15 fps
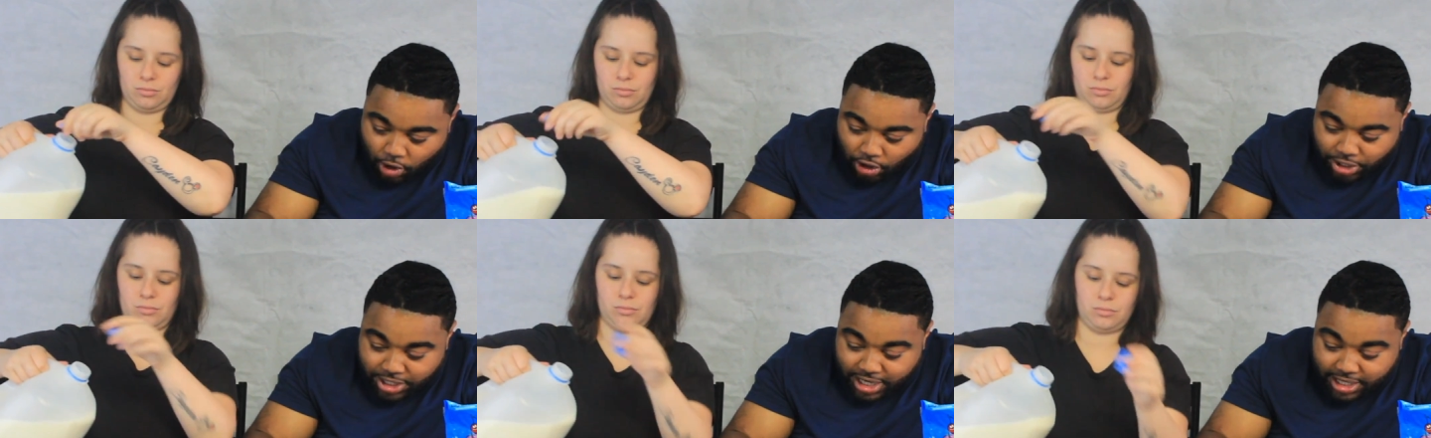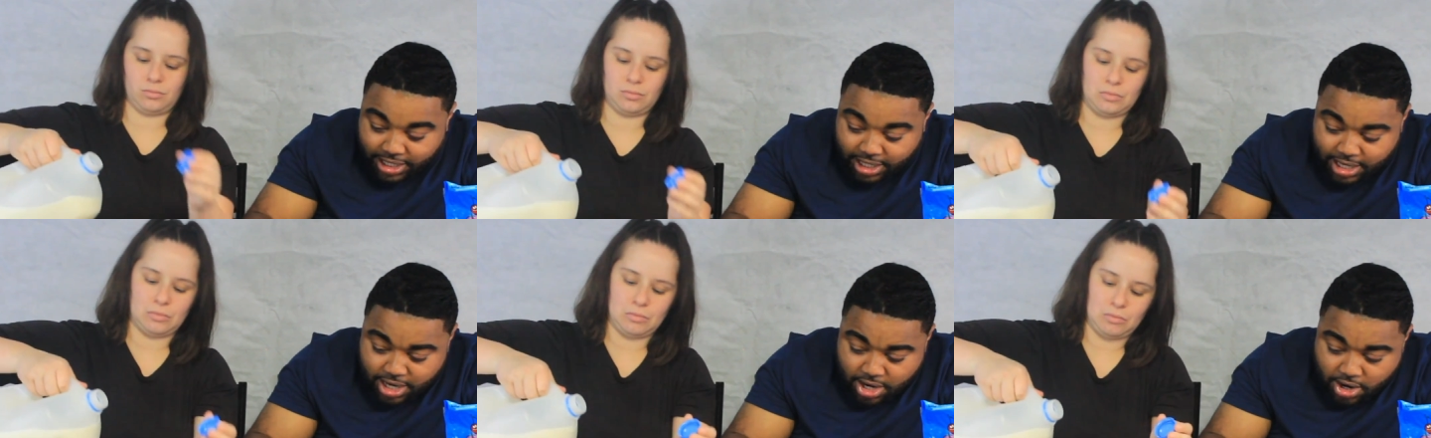Speaker 1: hard
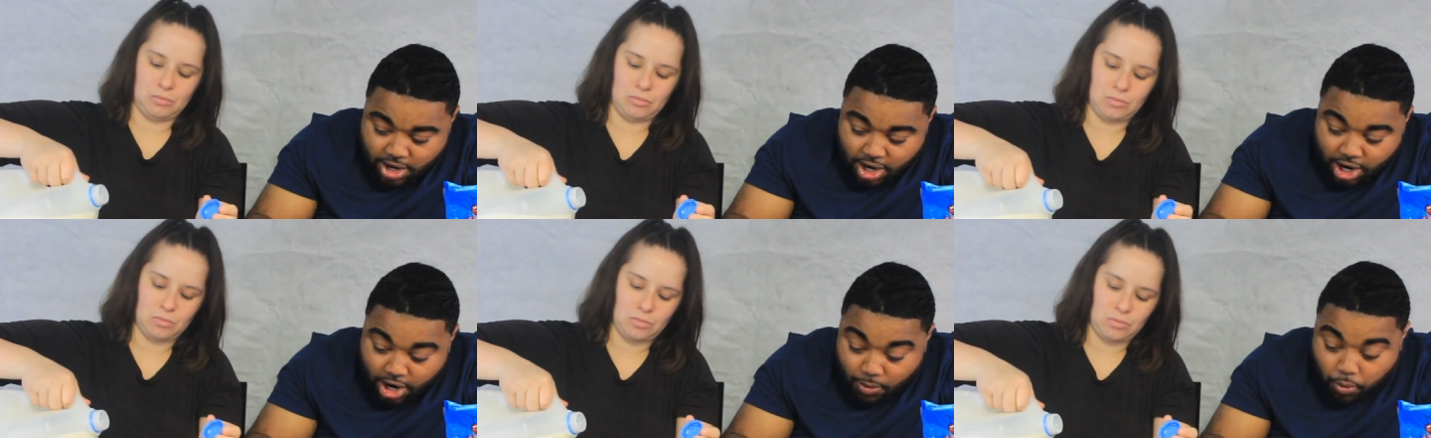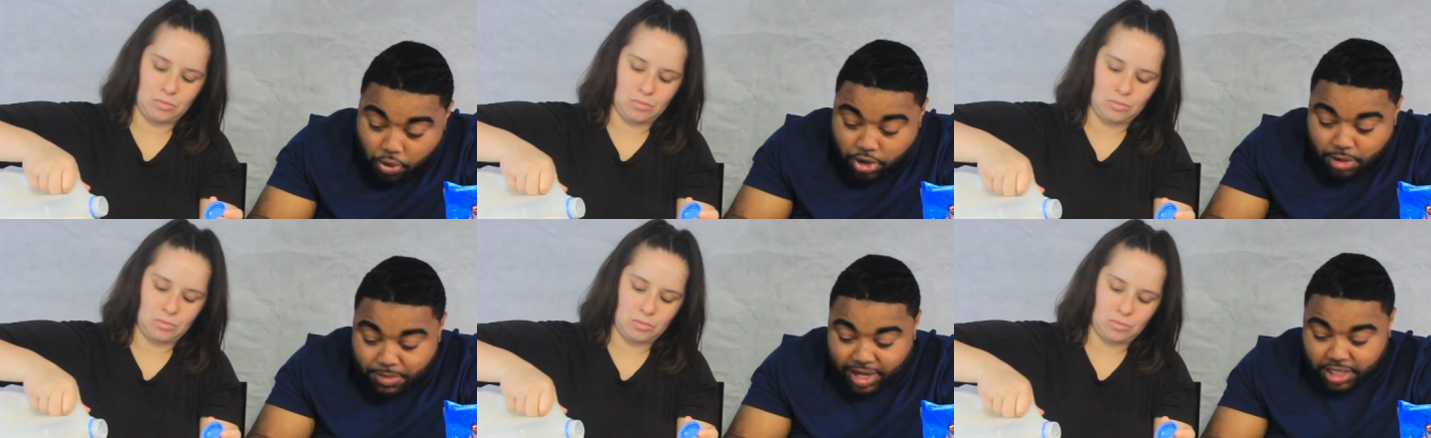candy, uh,
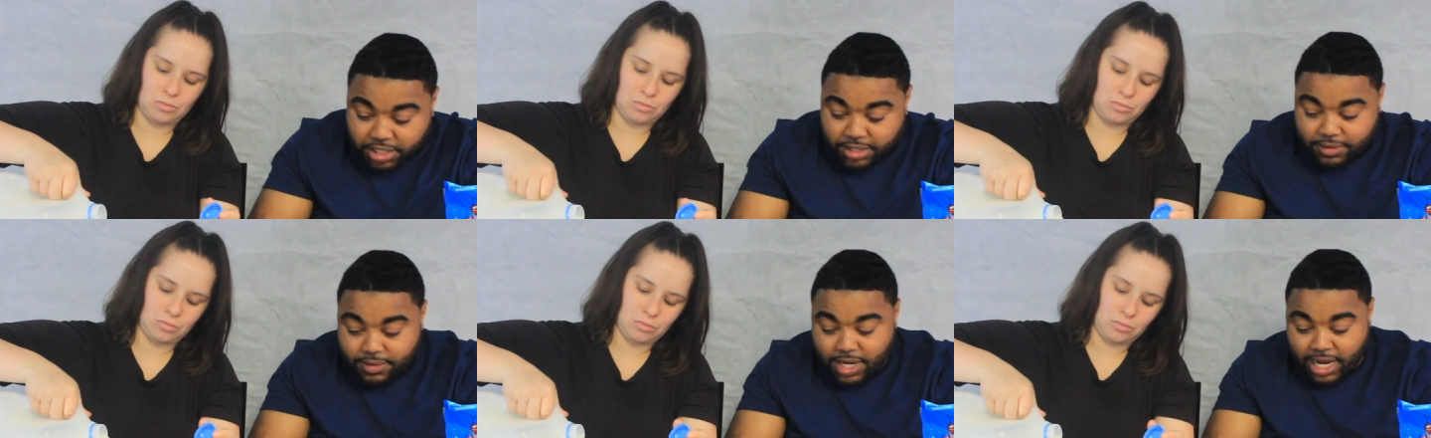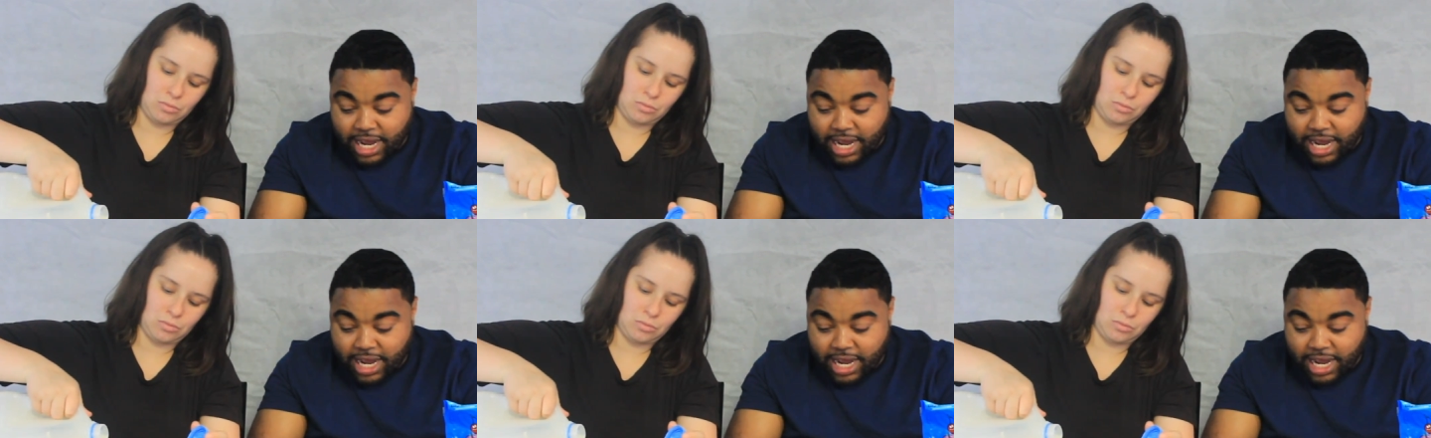watermelon.